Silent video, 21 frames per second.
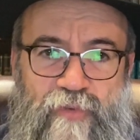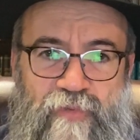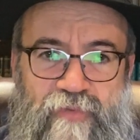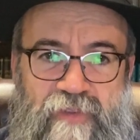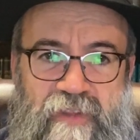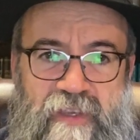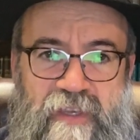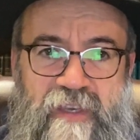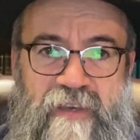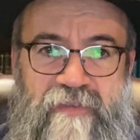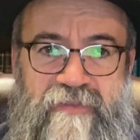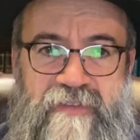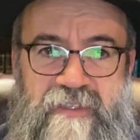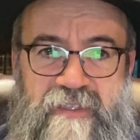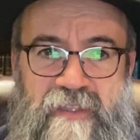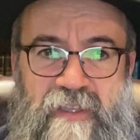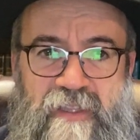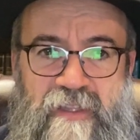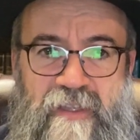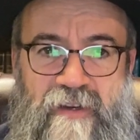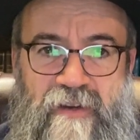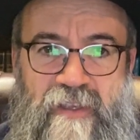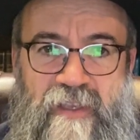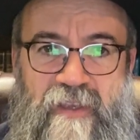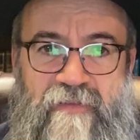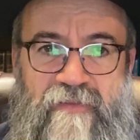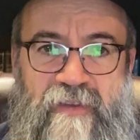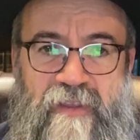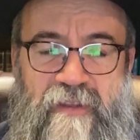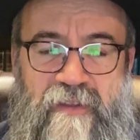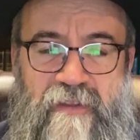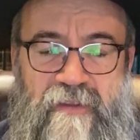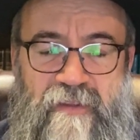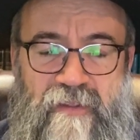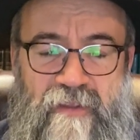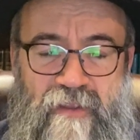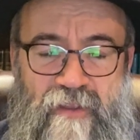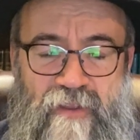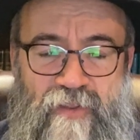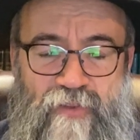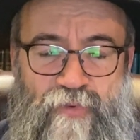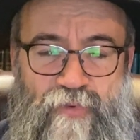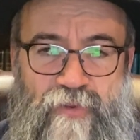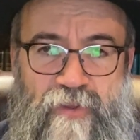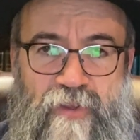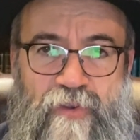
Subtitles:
of the gifts that are given to the